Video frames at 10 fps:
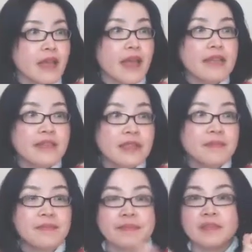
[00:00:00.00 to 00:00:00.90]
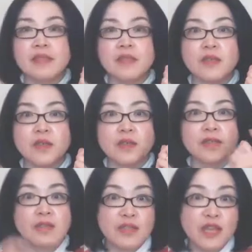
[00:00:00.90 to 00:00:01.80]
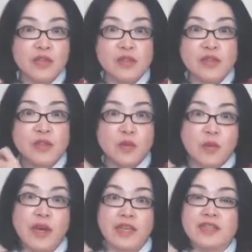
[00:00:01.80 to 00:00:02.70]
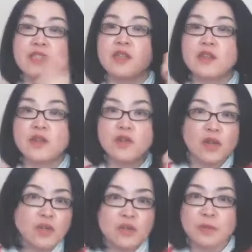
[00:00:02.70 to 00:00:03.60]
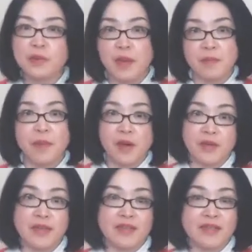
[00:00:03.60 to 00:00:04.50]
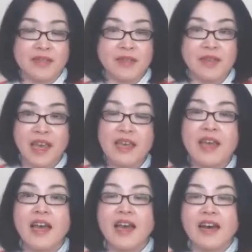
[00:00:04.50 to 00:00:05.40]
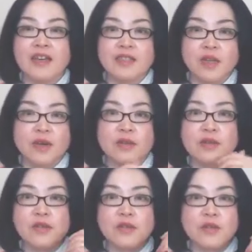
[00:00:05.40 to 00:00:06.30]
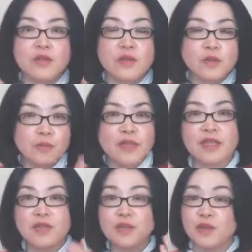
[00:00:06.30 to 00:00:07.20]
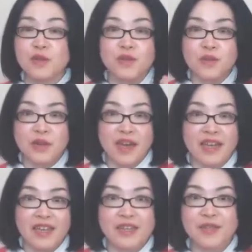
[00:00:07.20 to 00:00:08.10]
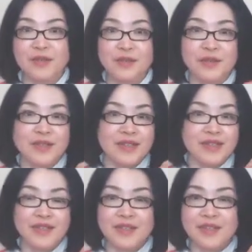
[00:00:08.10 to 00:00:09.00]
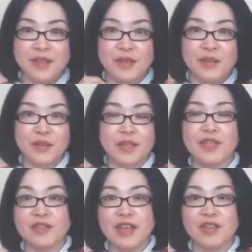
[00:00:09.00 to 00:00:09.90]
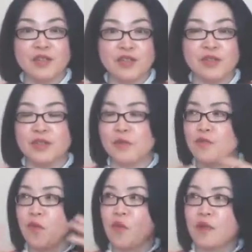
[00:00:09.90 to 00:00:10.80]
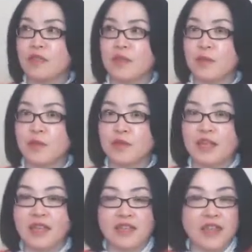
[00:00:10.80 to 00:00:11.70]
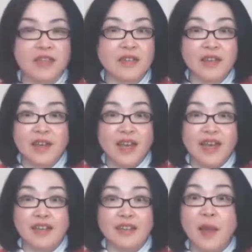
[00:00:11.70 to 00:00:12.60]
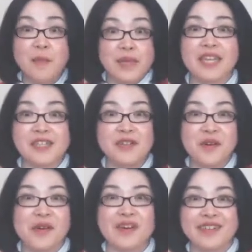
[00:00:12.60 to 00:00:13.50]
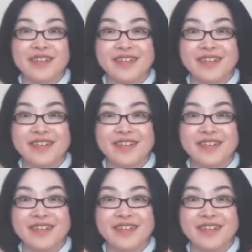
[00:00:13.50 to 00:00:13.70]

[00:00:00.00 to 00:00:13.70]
and then dictation requires lots of brain power. Okay, so please do not try to do dictation, for example, like 10 minutes long